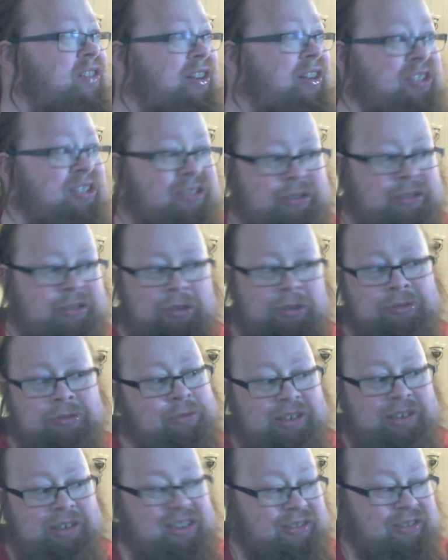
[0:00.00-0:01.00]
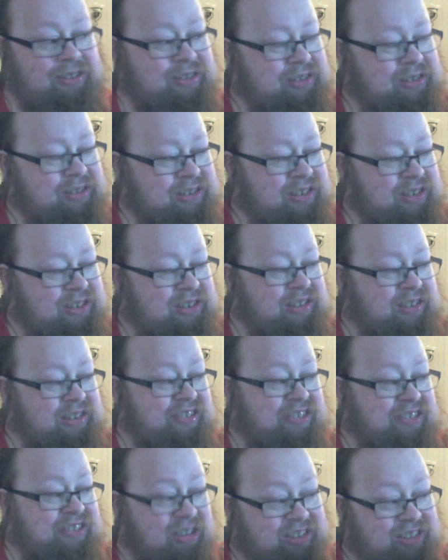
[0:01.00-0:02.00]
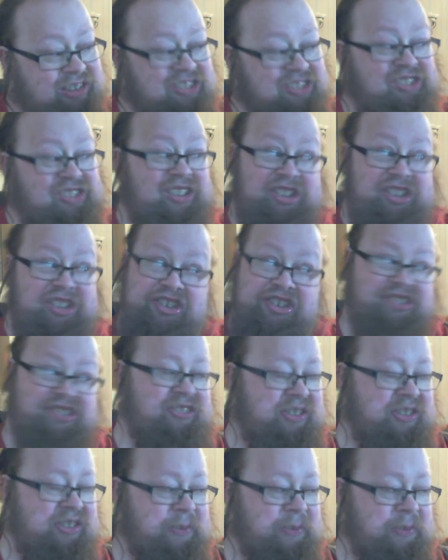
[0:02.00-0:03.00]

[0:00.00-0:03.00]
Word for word: are just contrails, condensation.